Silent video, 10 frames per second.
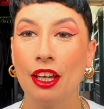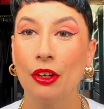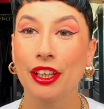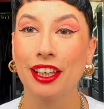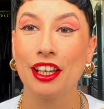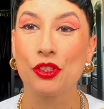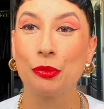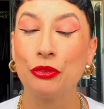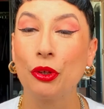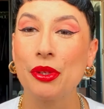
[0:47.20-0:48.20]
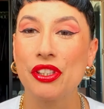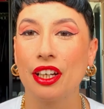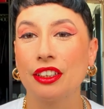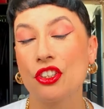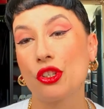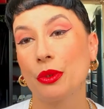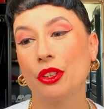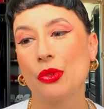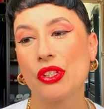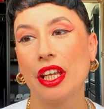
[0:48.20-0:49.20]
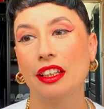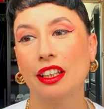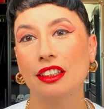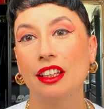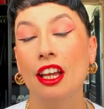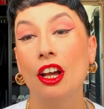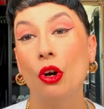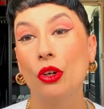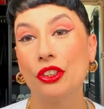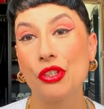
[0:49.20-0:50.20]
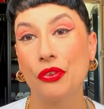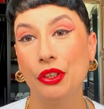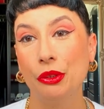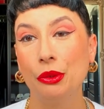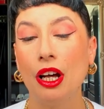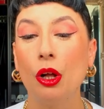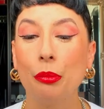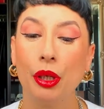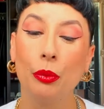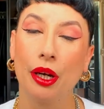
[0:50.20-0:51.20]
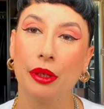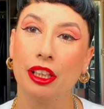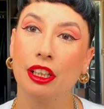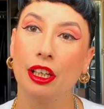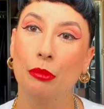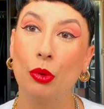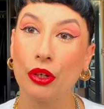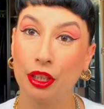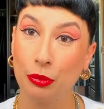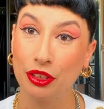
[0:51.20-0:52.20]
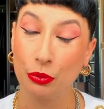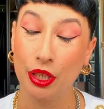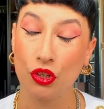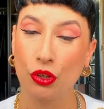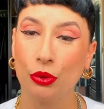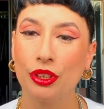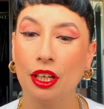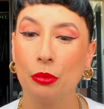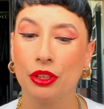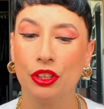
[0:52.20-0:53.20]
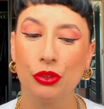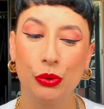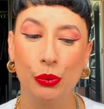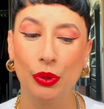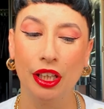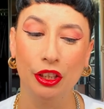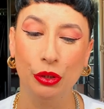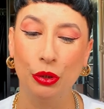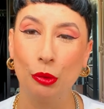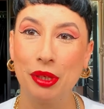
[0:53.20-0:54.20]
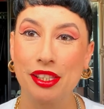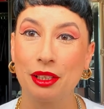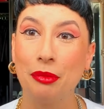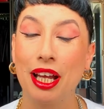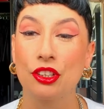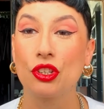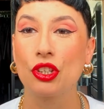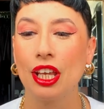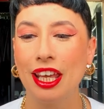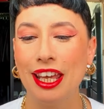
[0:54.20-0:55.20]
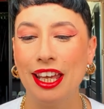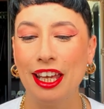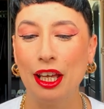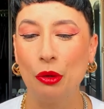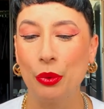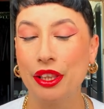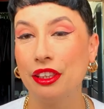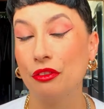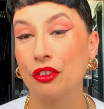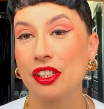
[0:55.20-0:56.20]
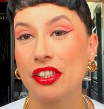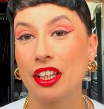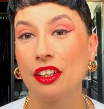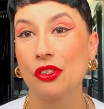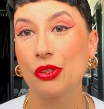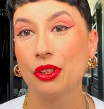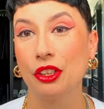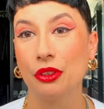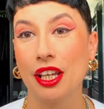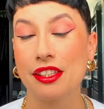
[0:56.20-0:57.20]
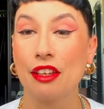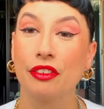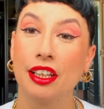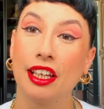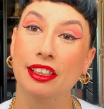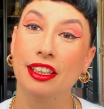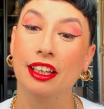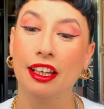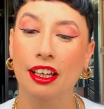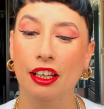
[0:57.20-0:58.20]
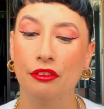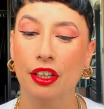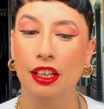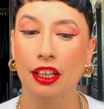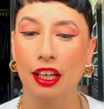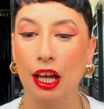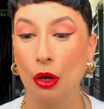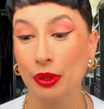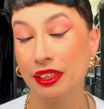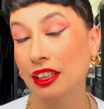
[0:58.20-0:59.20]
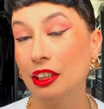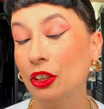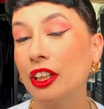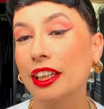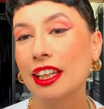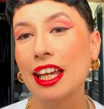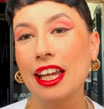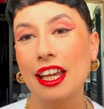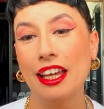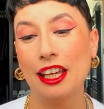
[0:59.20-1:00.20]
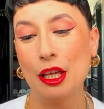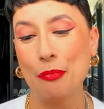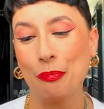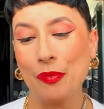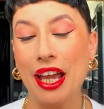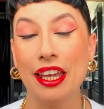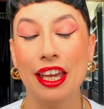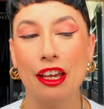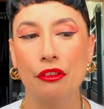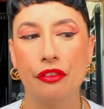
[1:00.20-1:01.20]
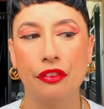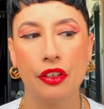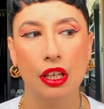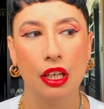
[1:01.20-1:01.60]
okay guys so before we start I just wanted to say that on this video I'll be wearing uh, more than one trench coat I wanted to uh, you know mix and match uh, with different styles so that you guys have an idea of uh, how it can look. Um, I have